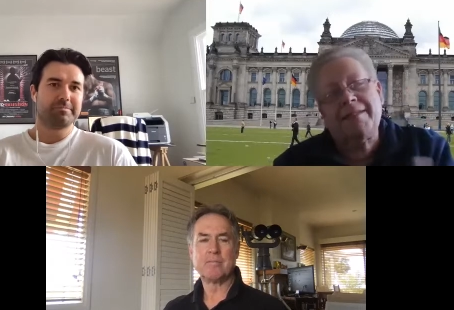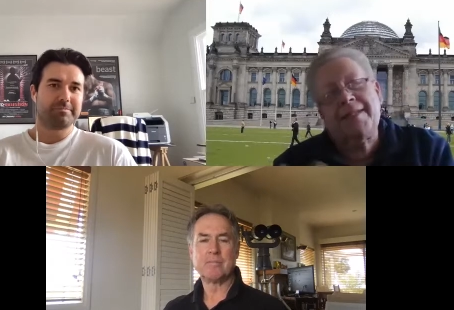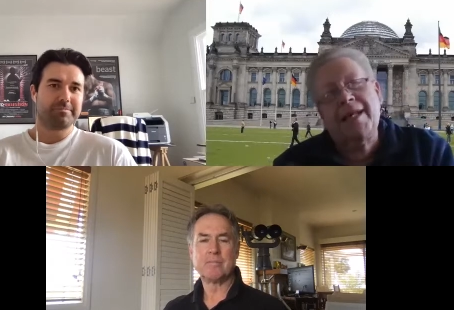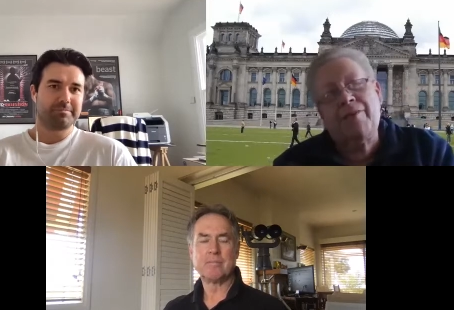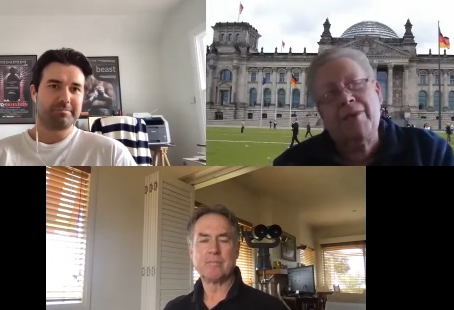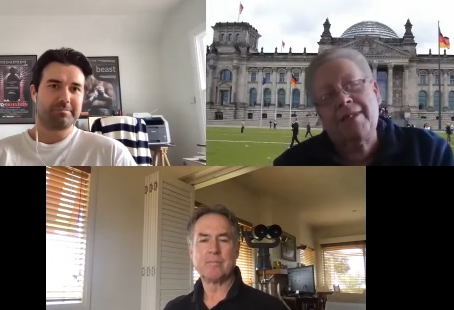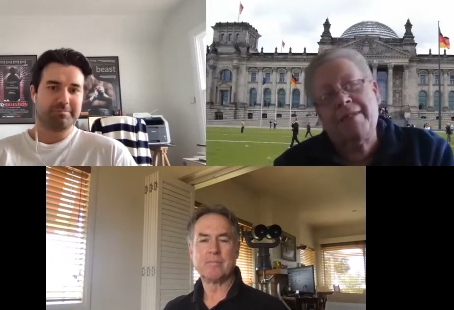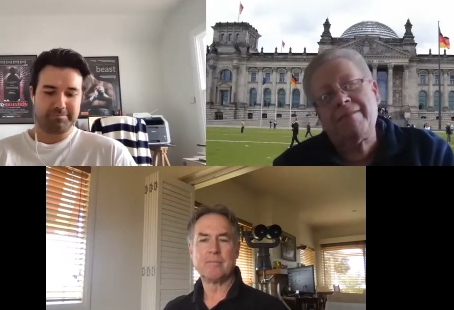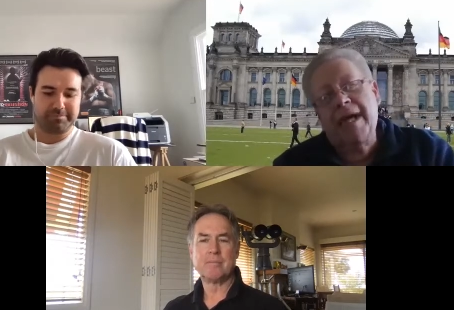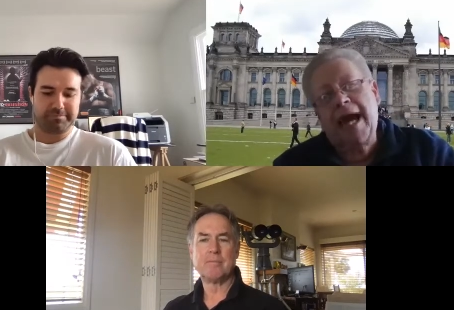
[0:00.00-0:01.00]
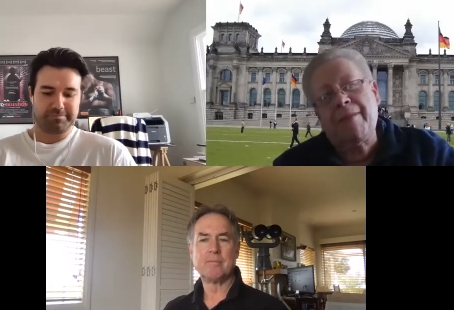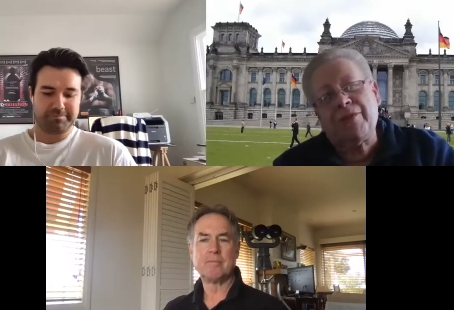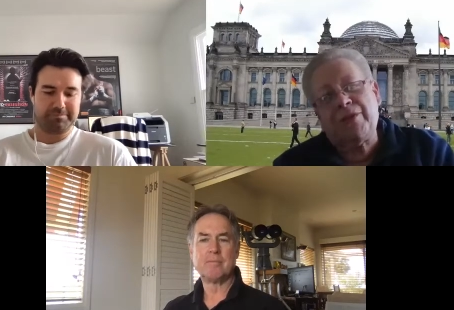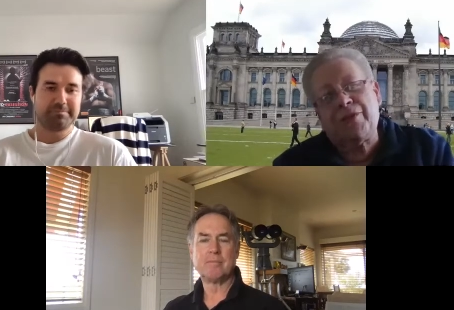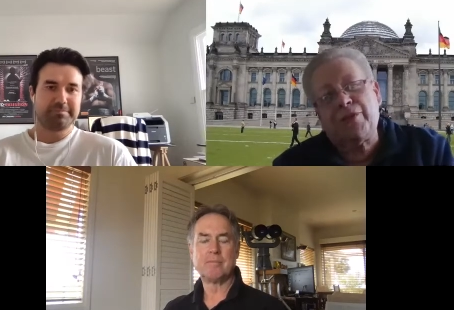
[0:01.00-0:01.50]
Speaker 1: that they were able
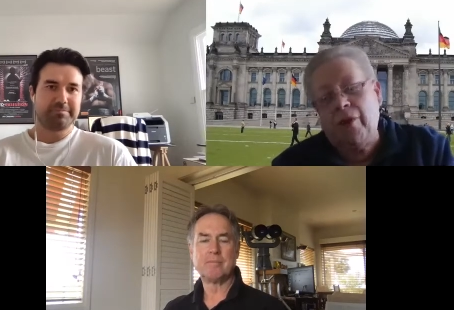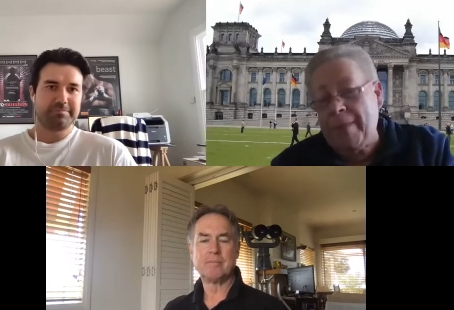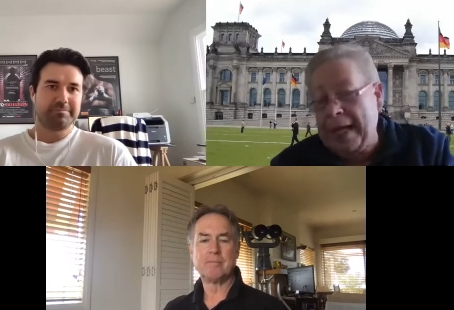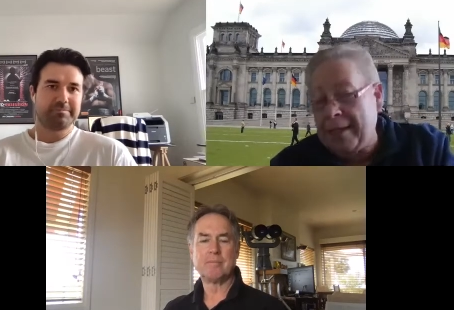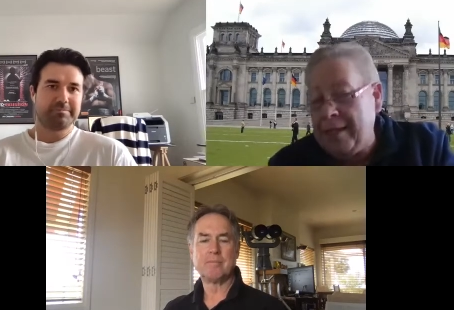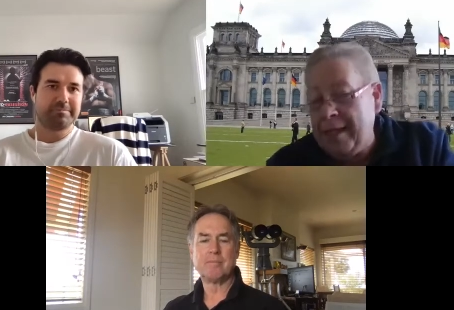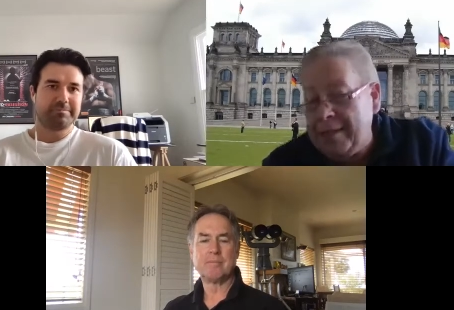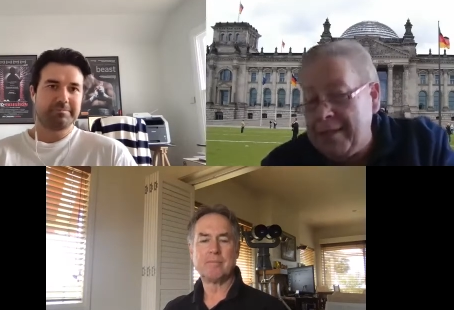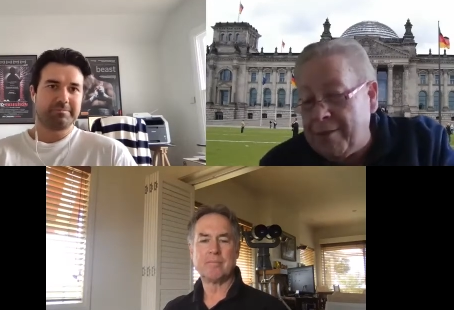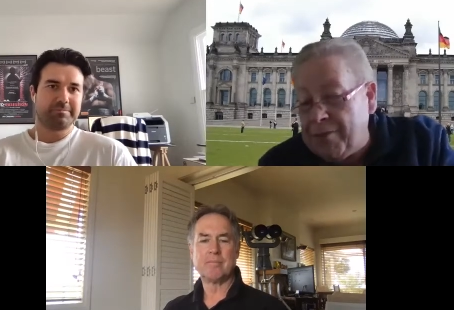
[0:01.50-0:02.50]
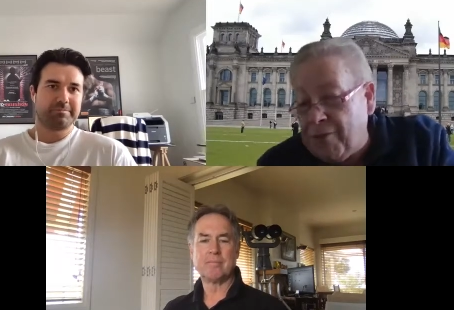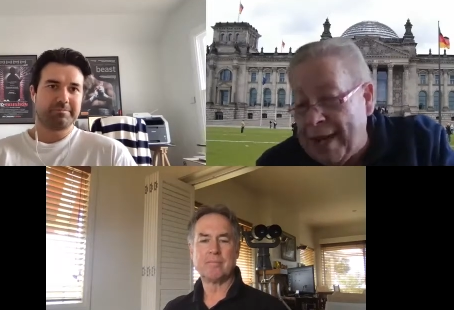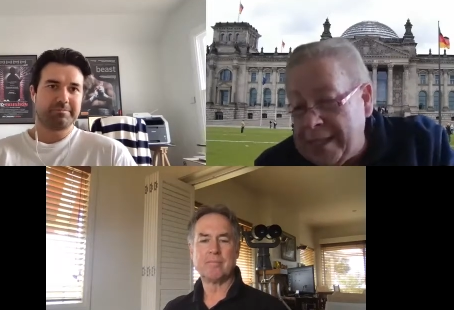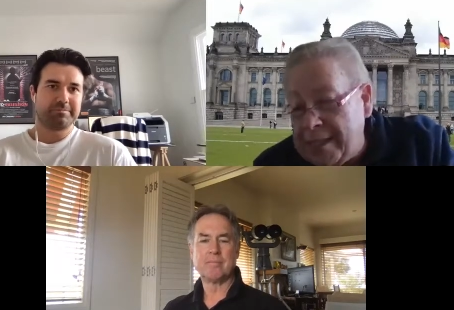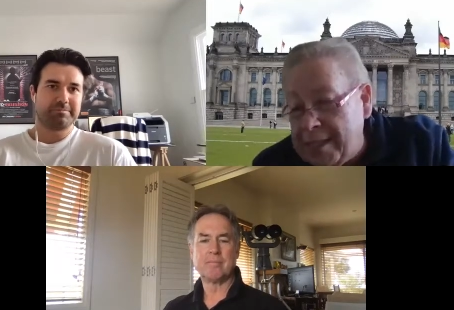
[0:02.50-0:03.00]
to talk about some of the
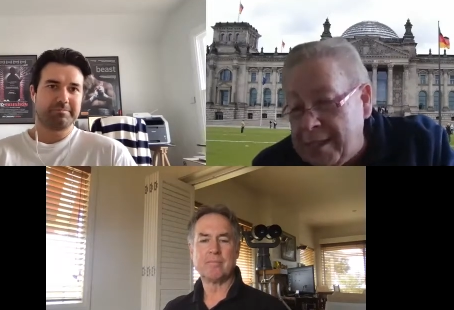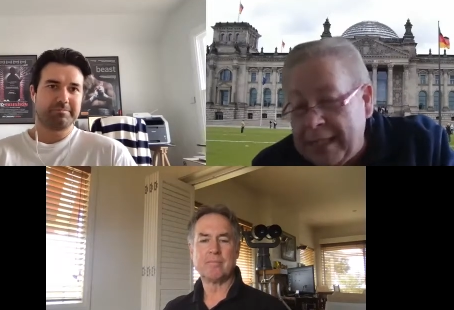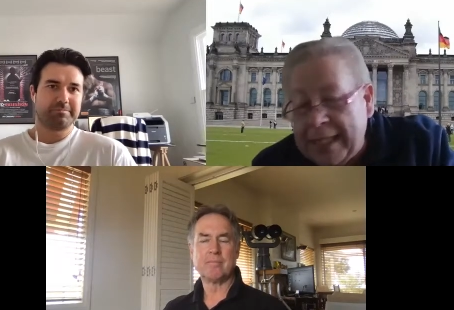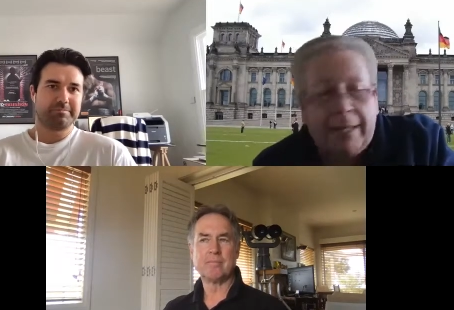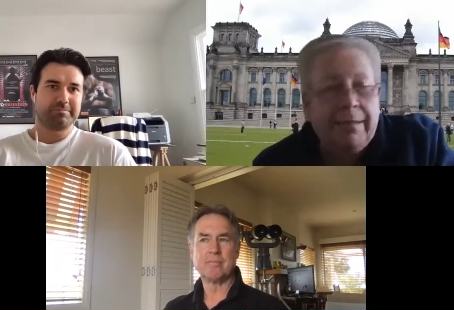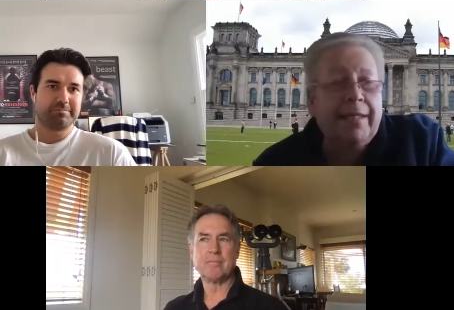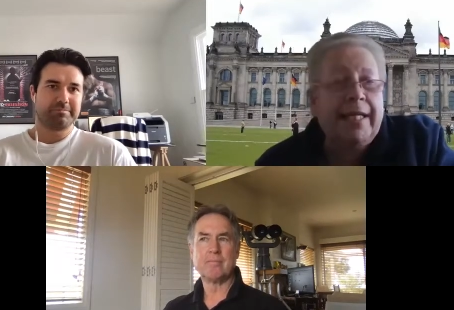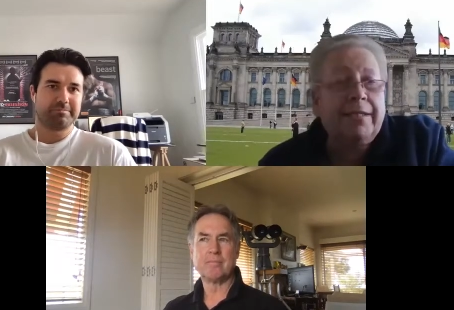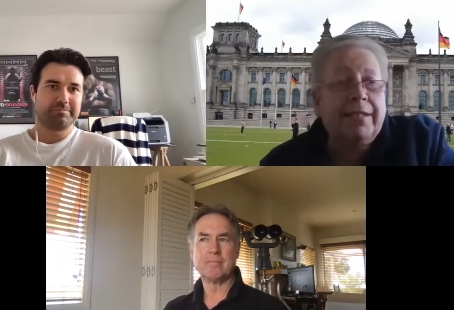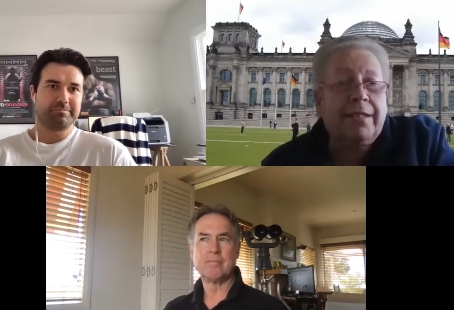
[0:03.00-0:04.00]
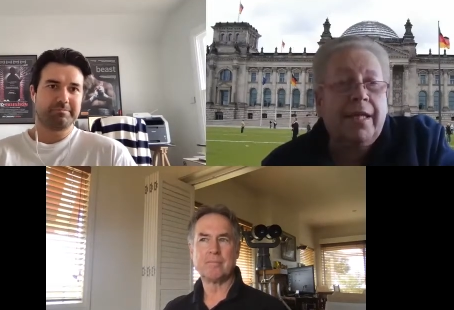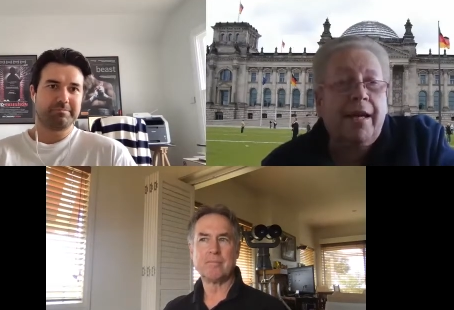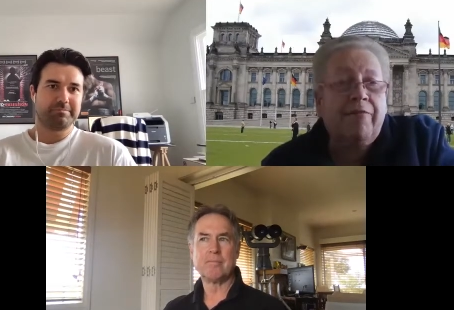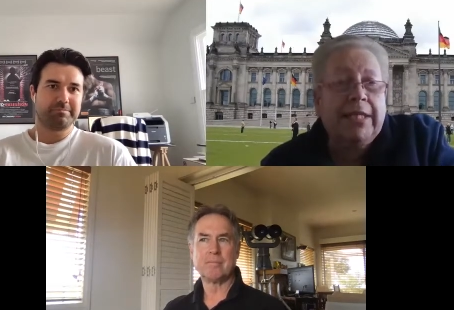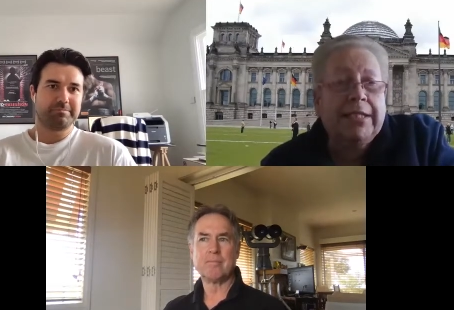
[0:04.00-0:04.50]
racism and other things that they
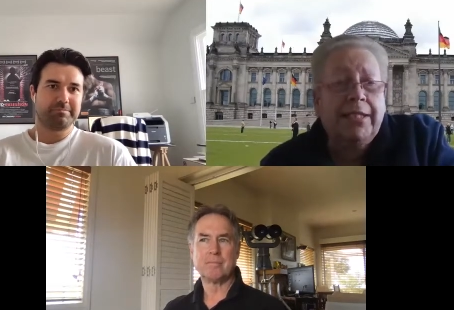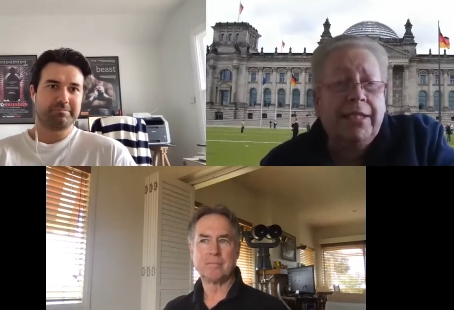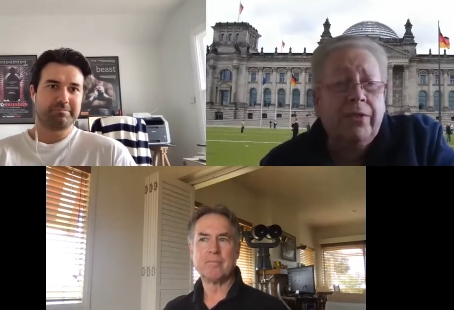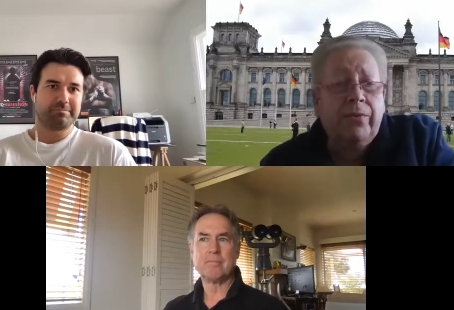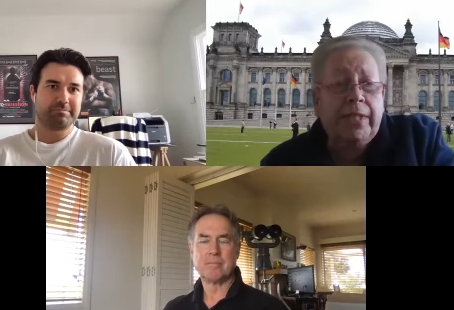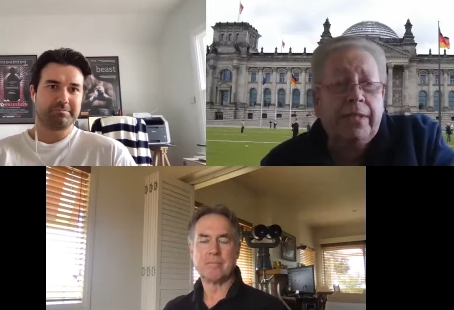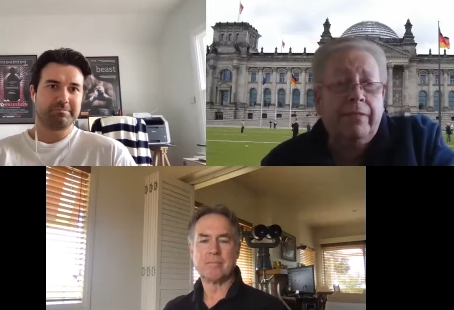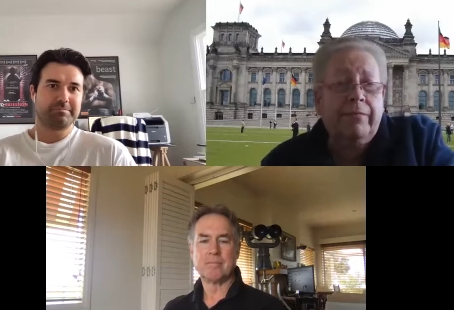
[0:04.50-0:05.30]
have had to deal with